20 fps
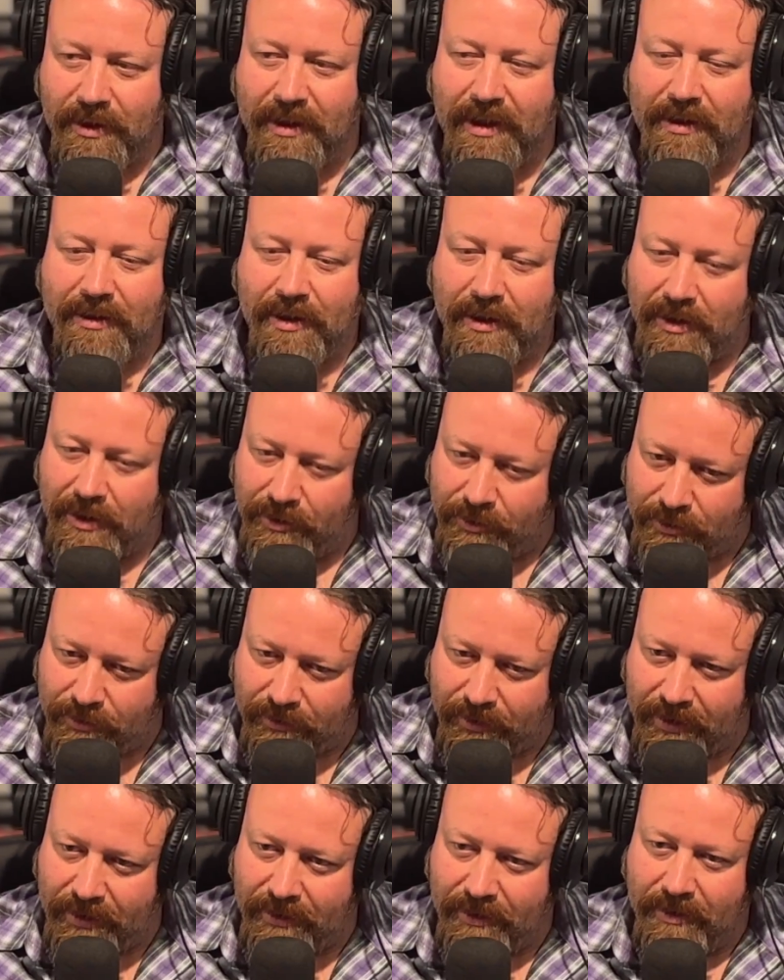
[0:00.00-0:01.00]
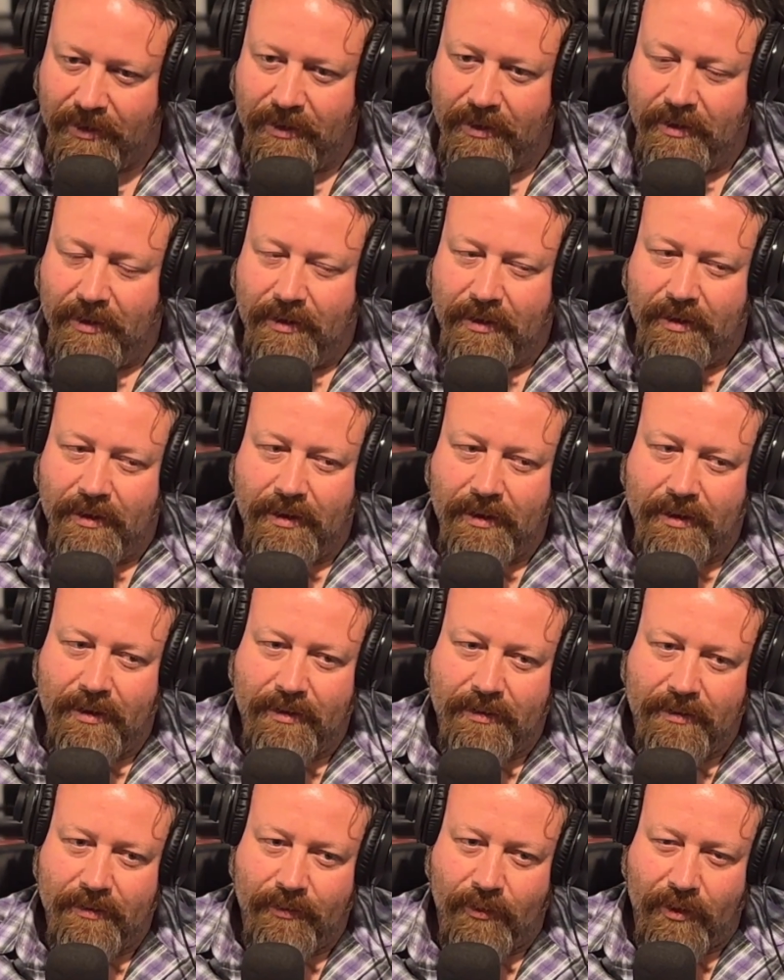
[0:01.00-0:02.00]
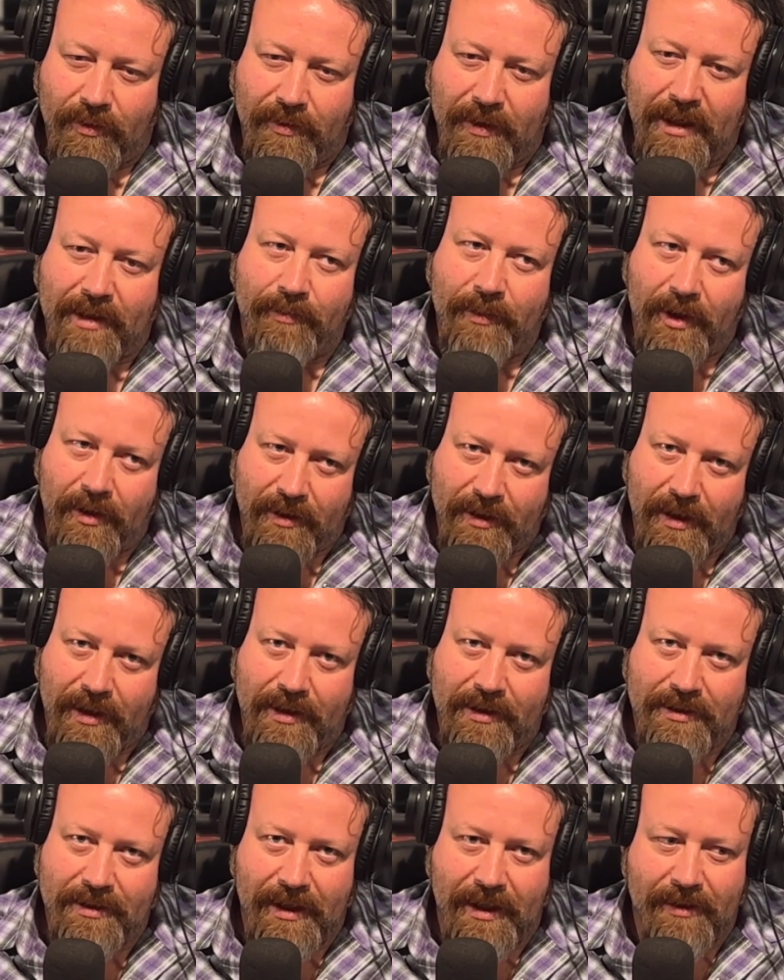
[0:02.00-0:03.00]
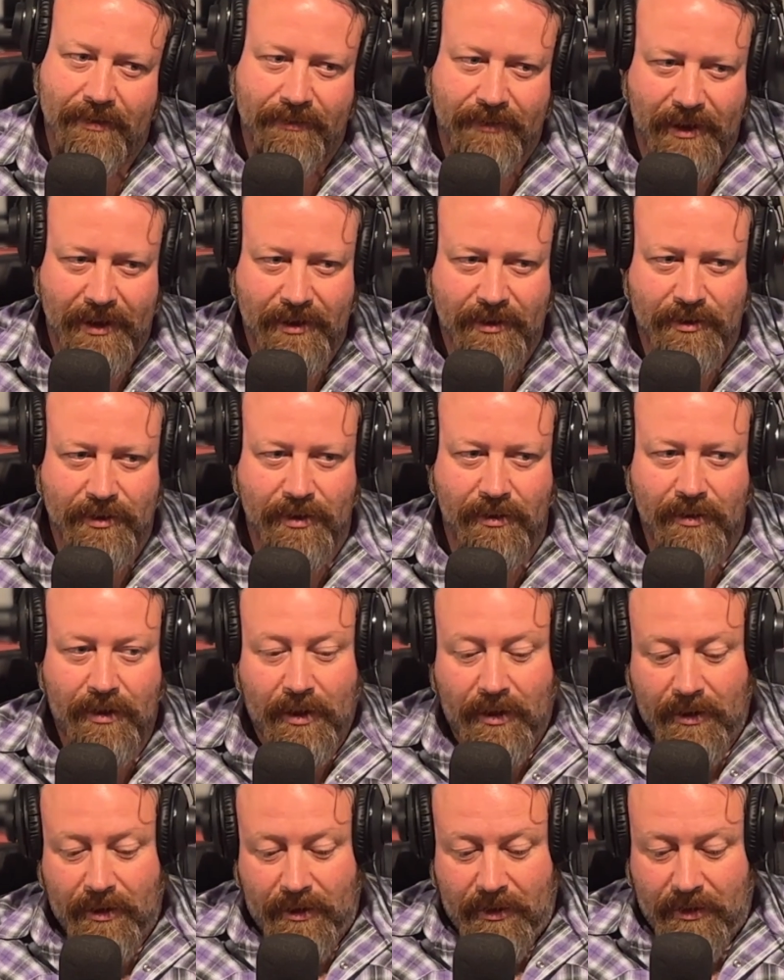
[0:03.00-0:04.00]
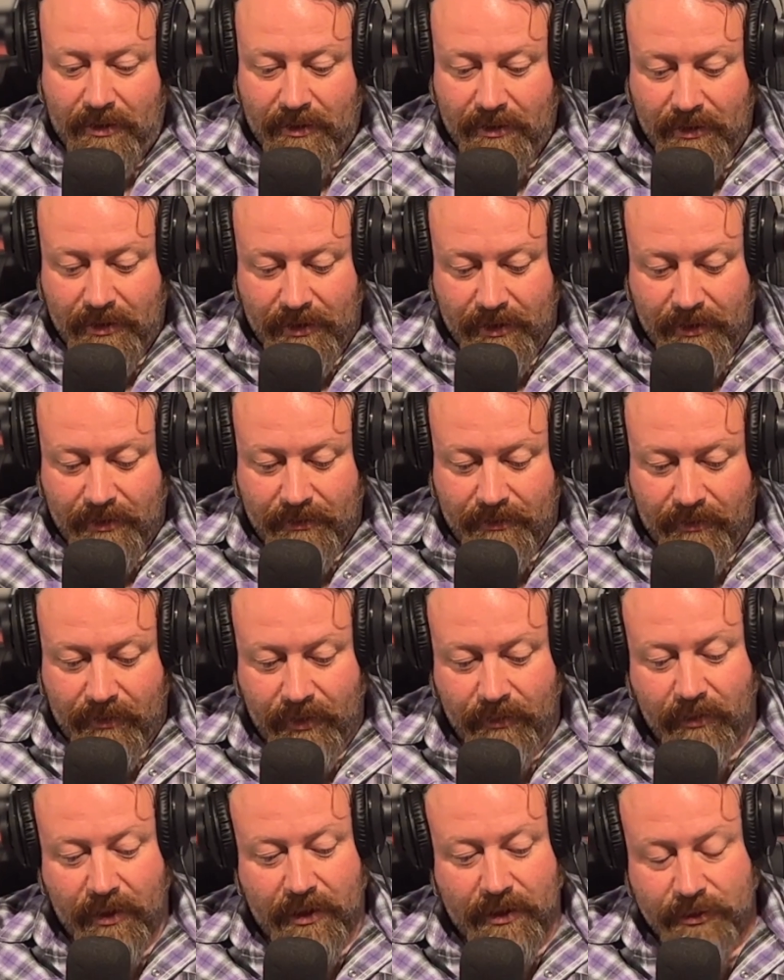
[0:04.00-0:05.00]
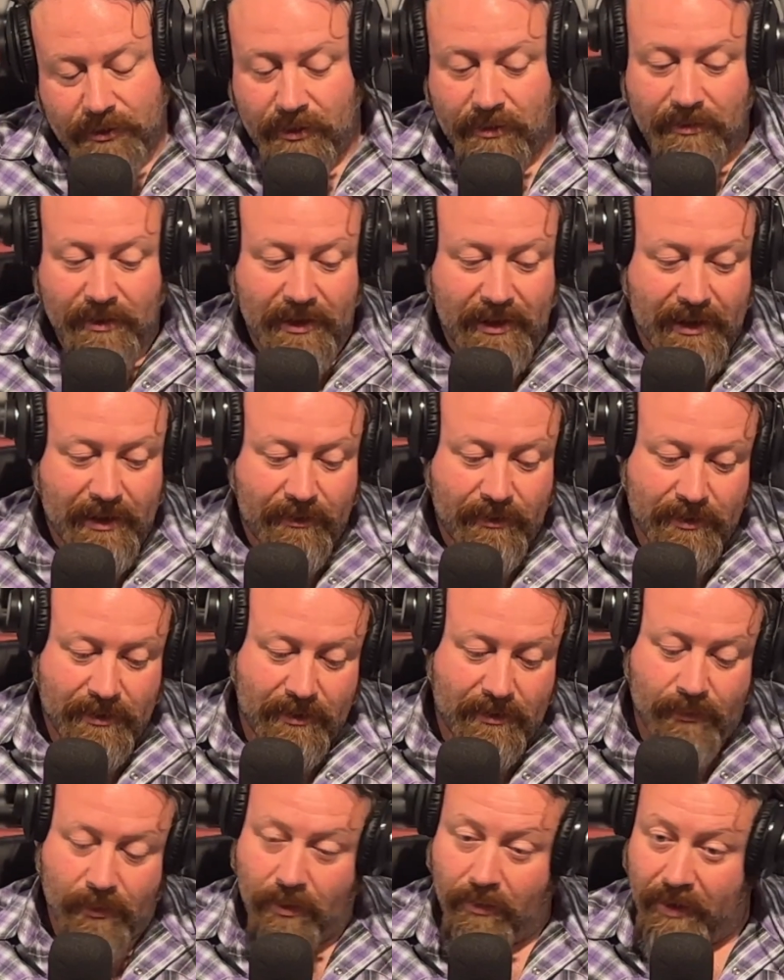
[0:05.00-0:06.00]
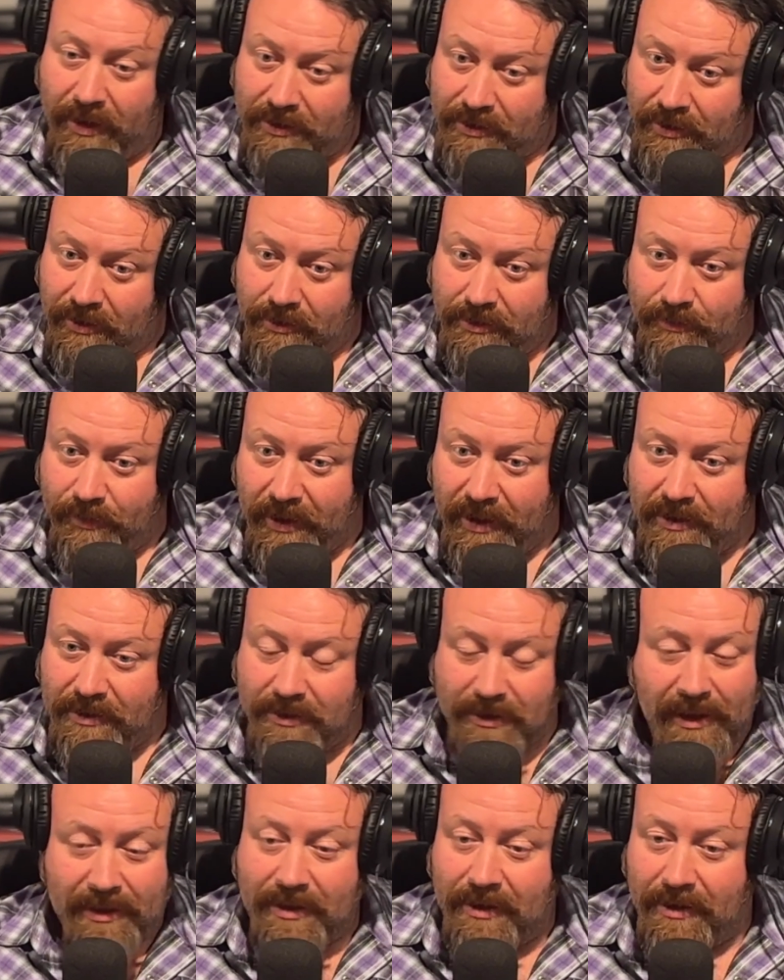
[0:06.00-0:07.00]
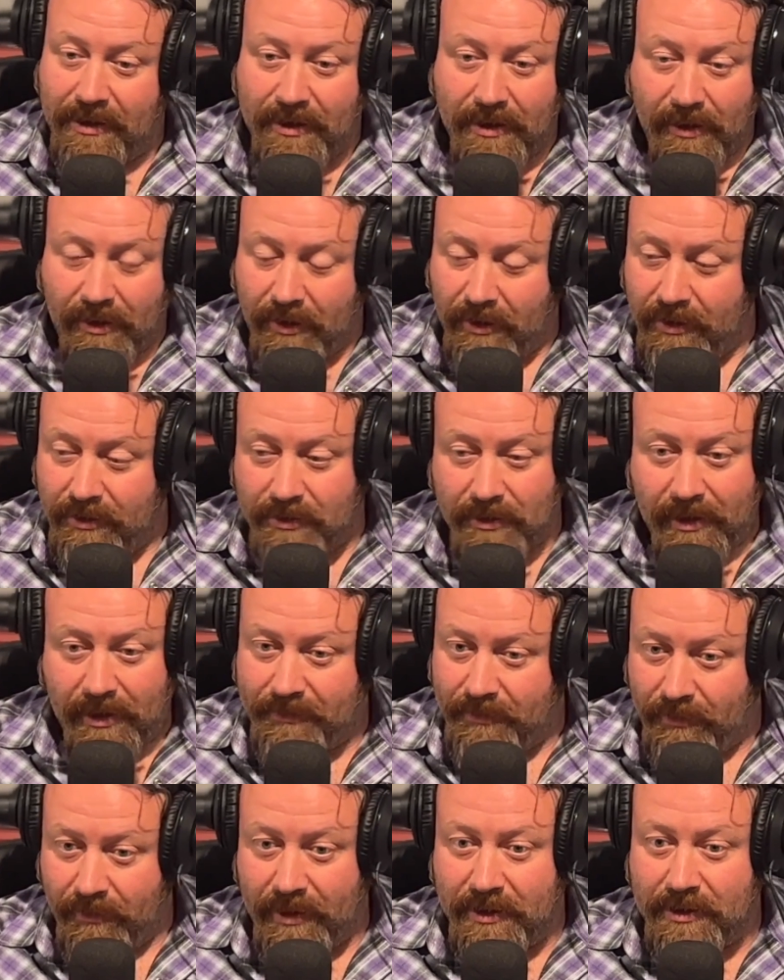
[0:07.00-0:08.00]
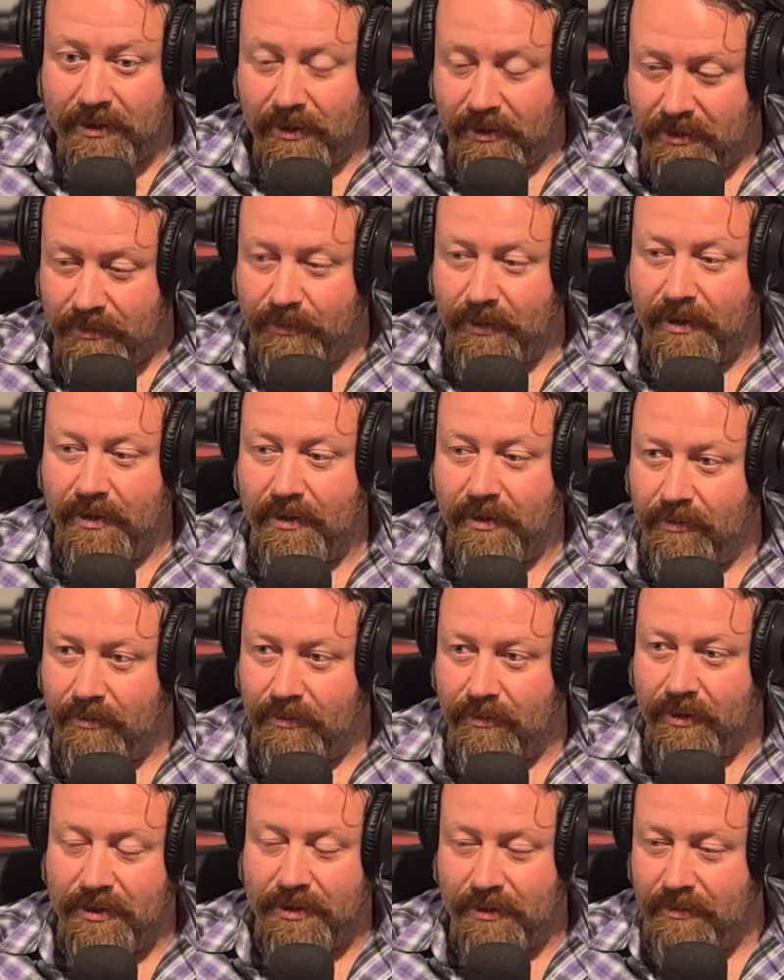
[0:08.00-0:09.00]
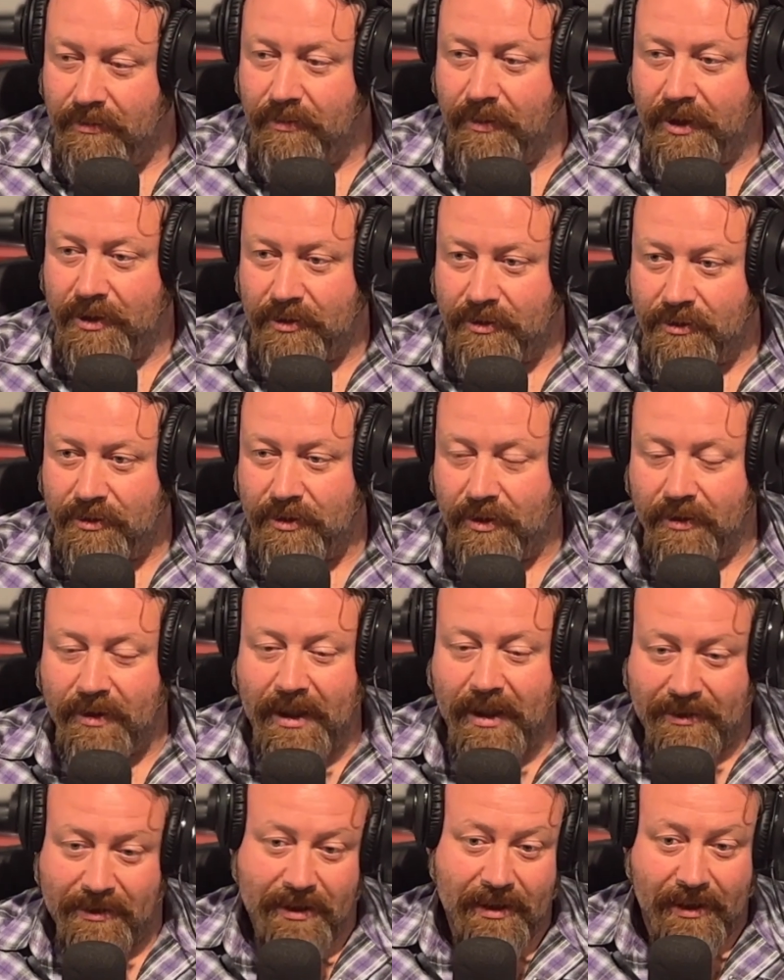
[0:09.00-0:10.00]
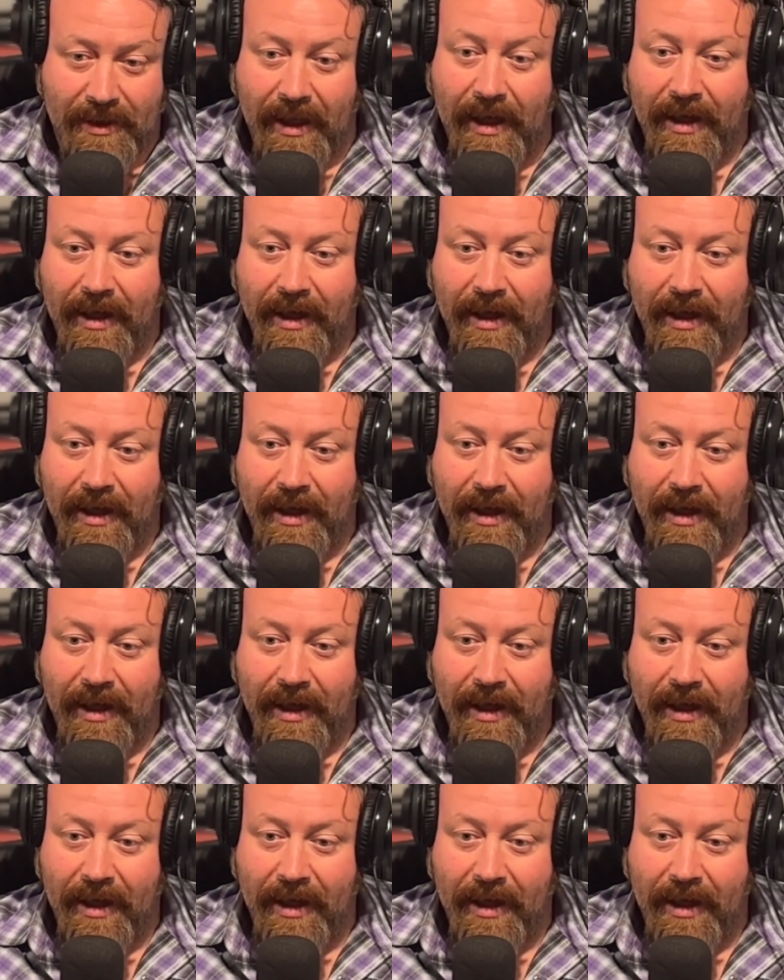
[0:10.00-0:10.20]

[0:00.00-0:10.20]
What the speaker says: on like the country, more like Americana side of things. So we wanted to do one that was a little more West Coast based. Not that the artists all have to be West Coast, but there wasn't much showcasing